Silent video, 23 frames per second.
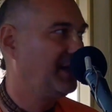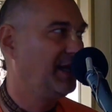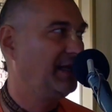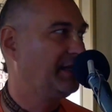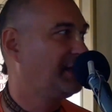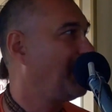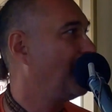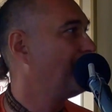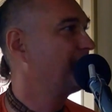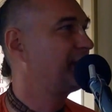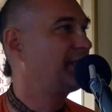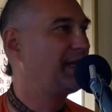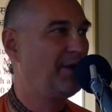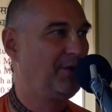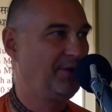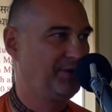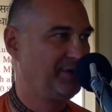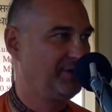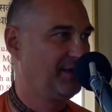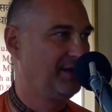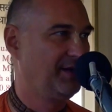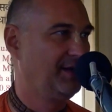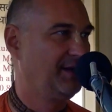It comes
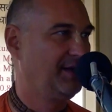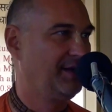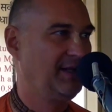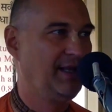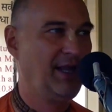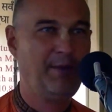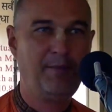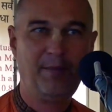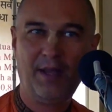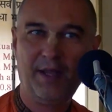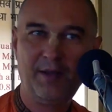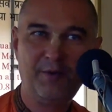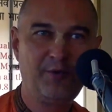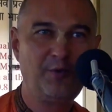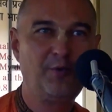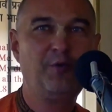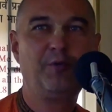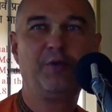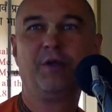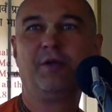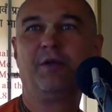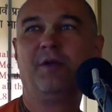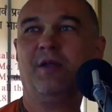out. They may
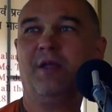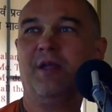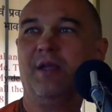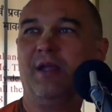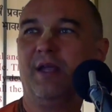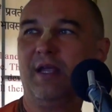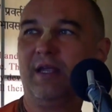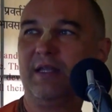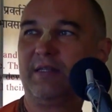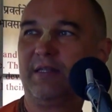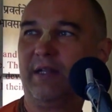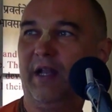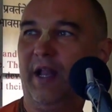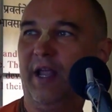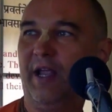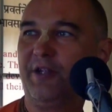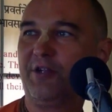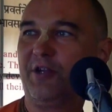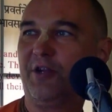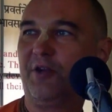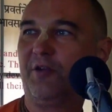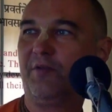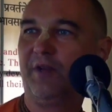do the
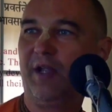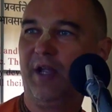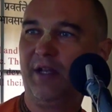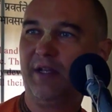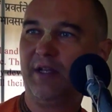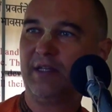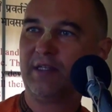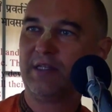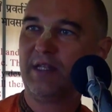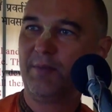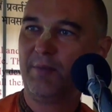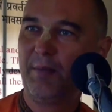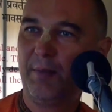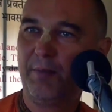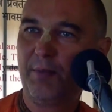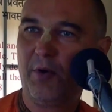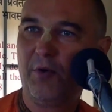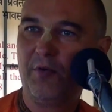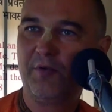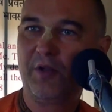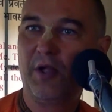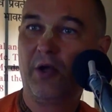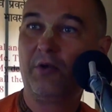installation of deities, they may
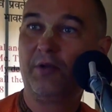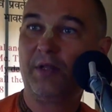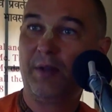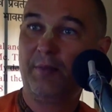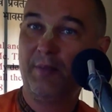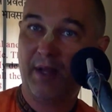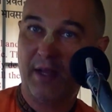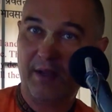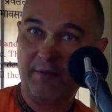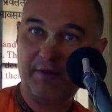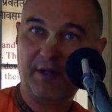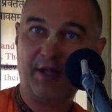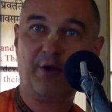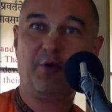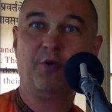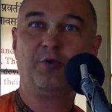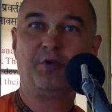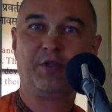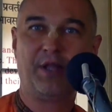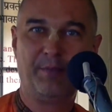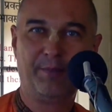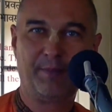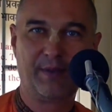bow down, they may have their
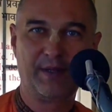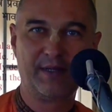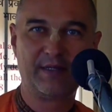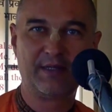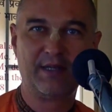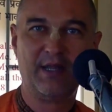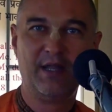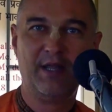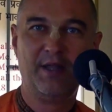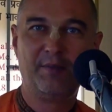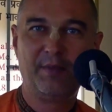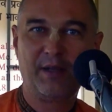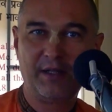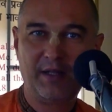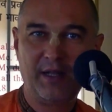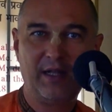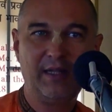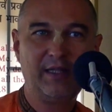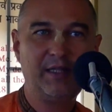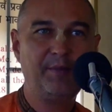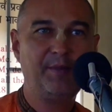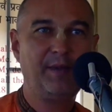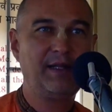own temples. But
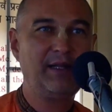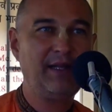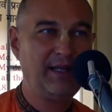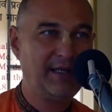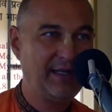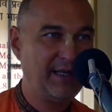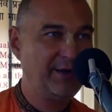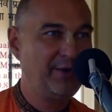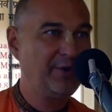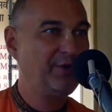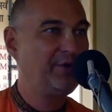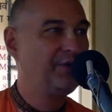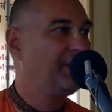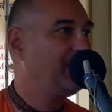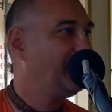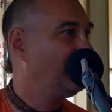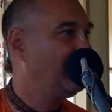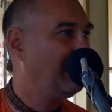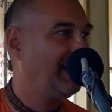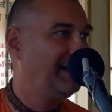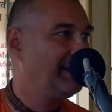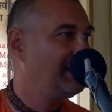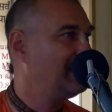ultimately, they don't
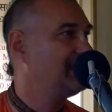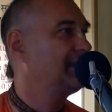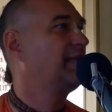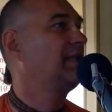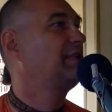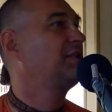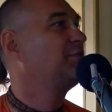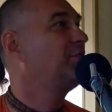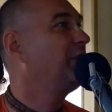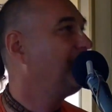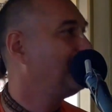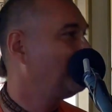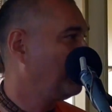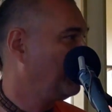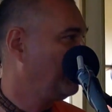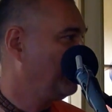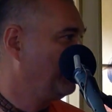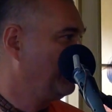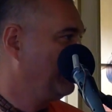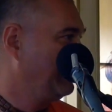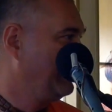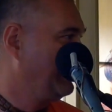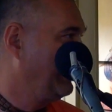treat deities as we
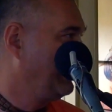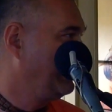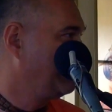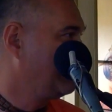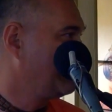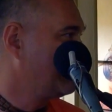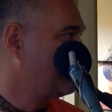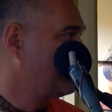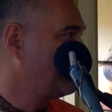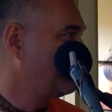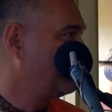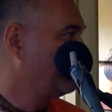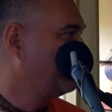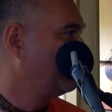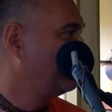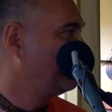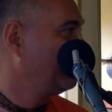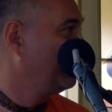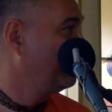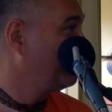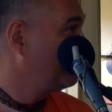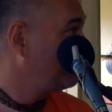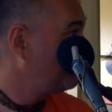treat the deities,
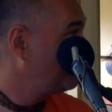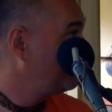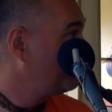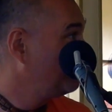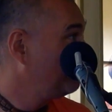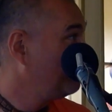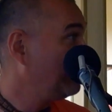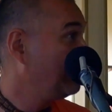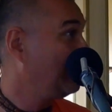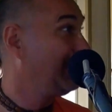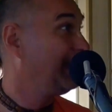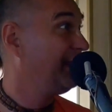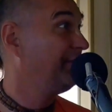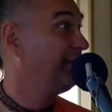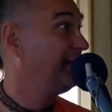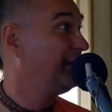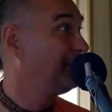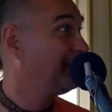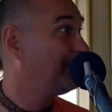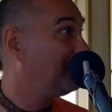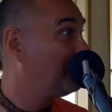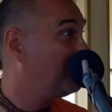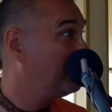They don't believe
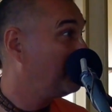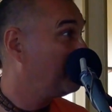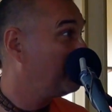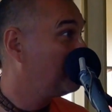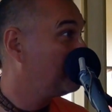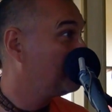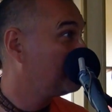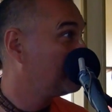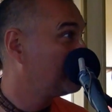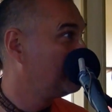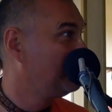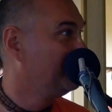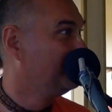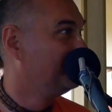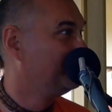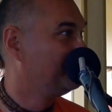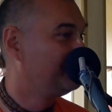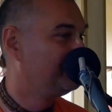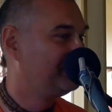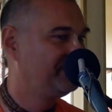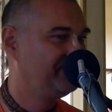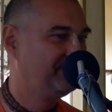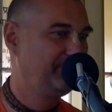in God.
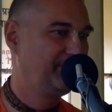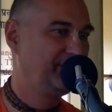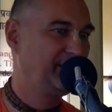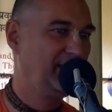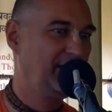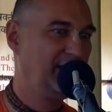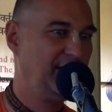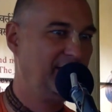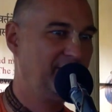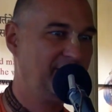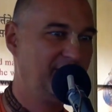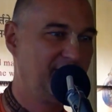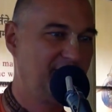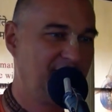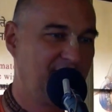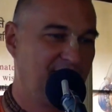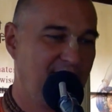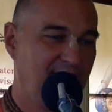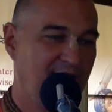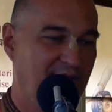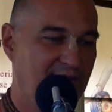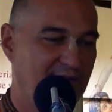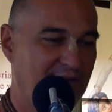Believe it
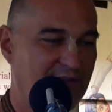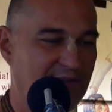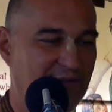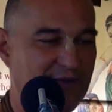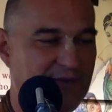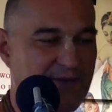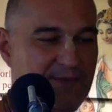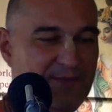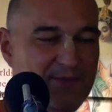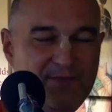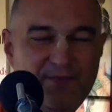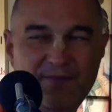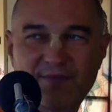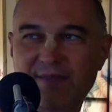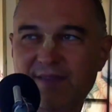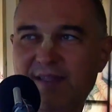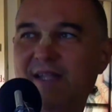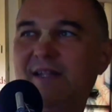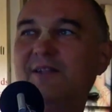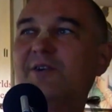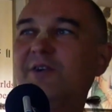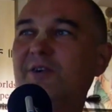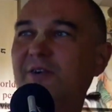or not,
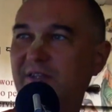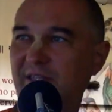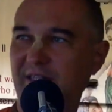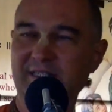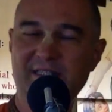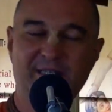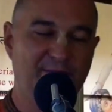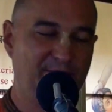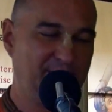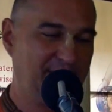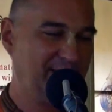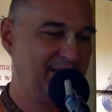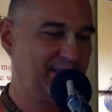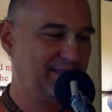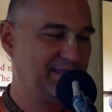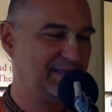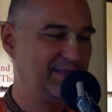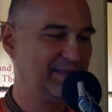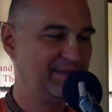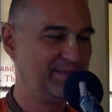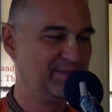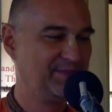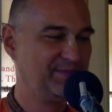that God is a
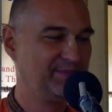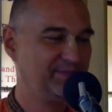person.